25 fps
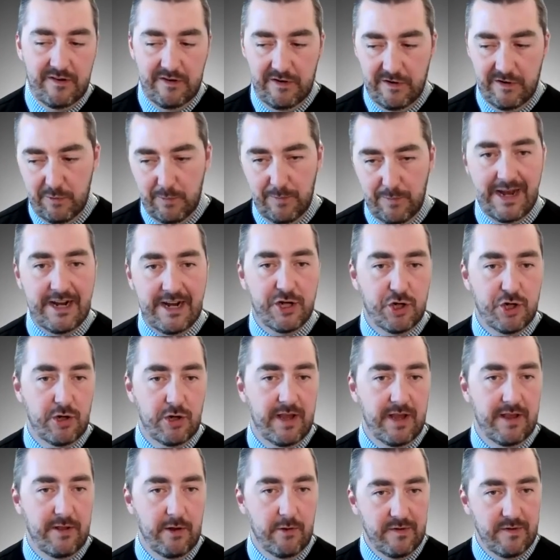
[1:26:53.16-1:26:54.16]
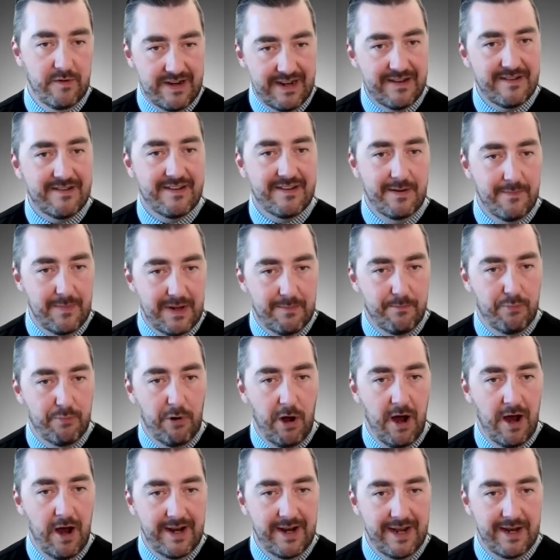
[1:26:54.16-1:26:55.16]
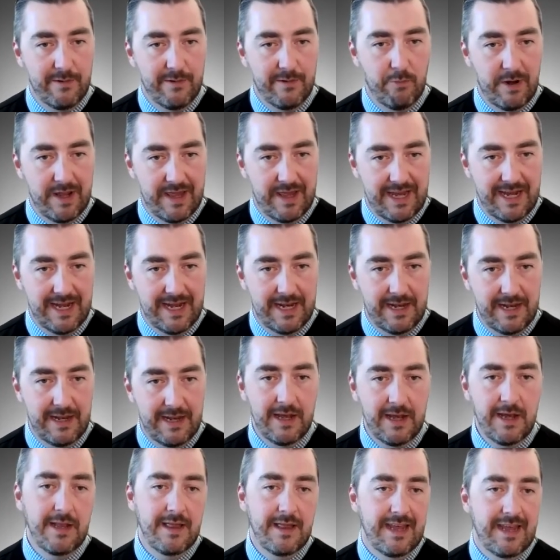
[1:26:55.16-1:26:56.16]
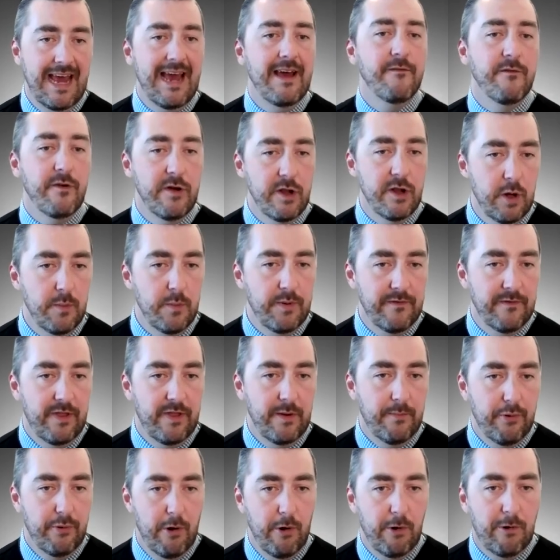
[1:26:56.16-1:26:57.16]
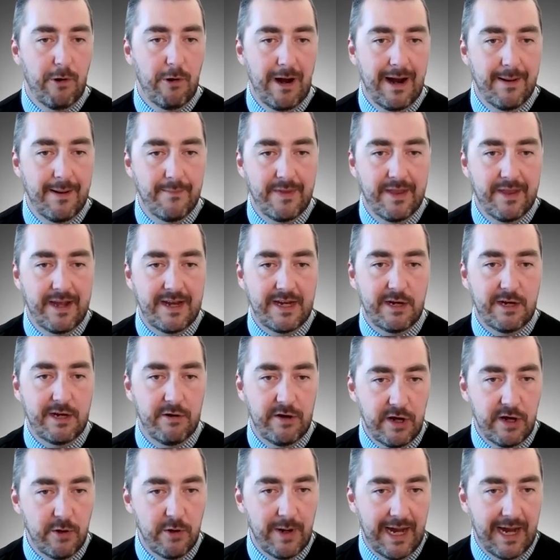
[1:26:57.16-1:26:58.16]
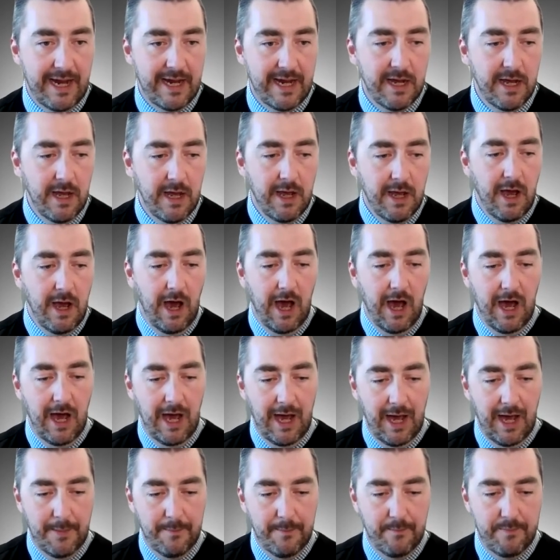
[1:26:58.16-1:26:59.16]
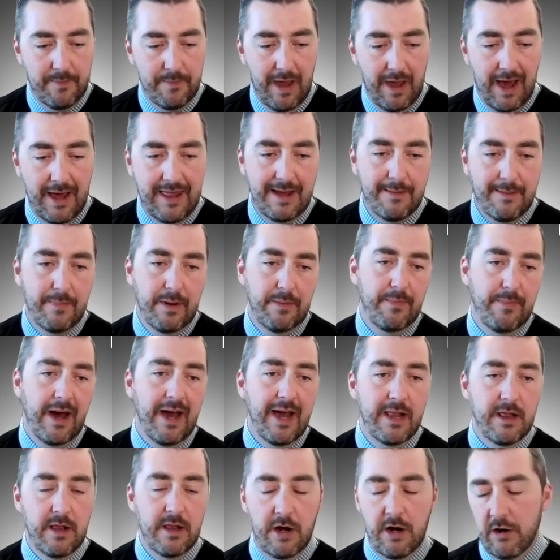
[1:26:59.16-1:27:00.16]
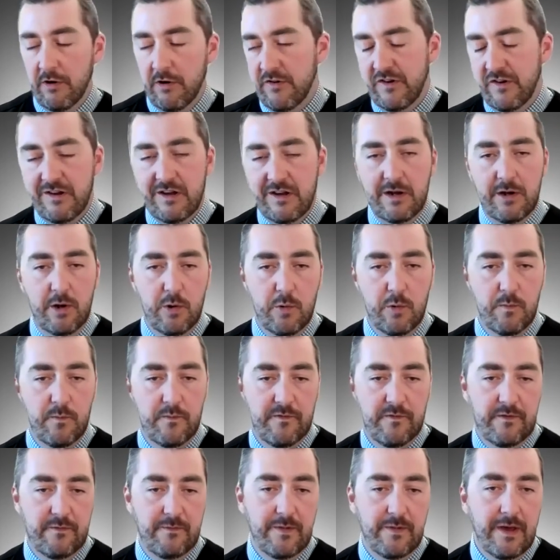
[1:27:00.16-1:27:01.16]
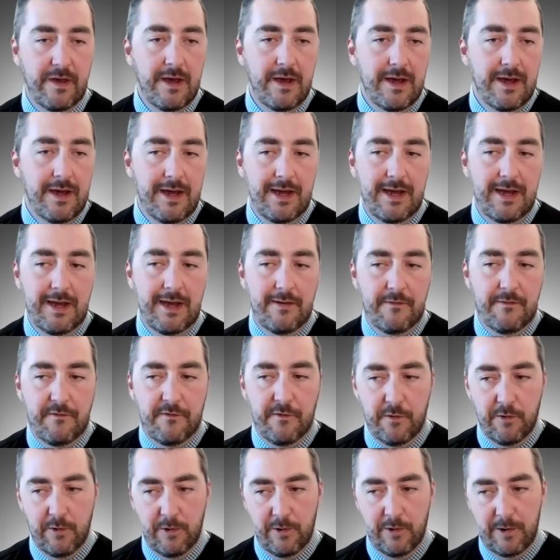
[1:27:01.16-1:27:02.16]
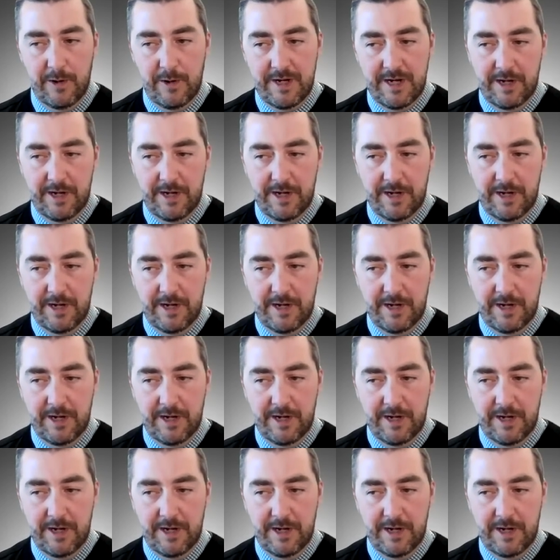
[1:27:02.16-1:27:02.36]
make sure that those needs can be brought in within the envelope of the program that you're doing. I think, but by and large, for